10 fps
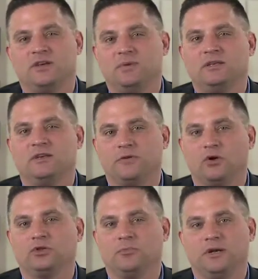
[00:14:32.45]
It'd be
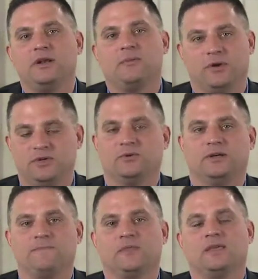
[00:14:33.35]
difficult to put a number to
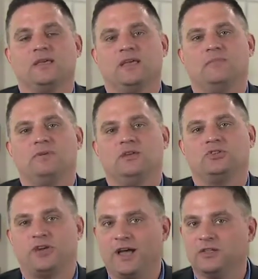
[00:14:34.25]
it. It'd be
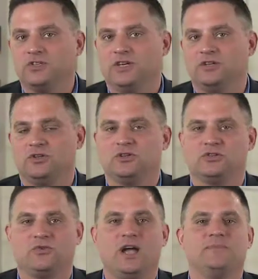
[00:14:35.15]
challenging to
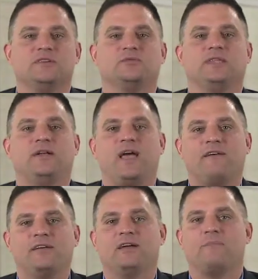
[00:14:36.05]
describe this without
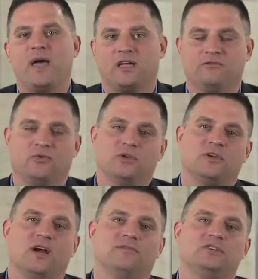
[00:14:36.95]
having a back and forth
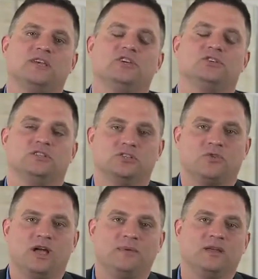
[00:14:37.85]
conversation
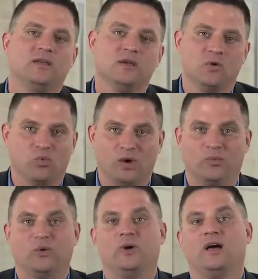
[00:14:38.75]
describing what
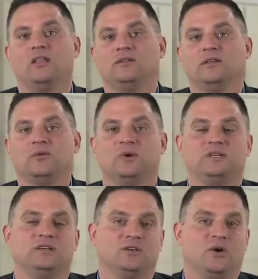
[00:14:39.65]
went well, what
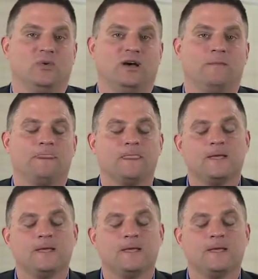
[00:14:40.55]
didn't go well.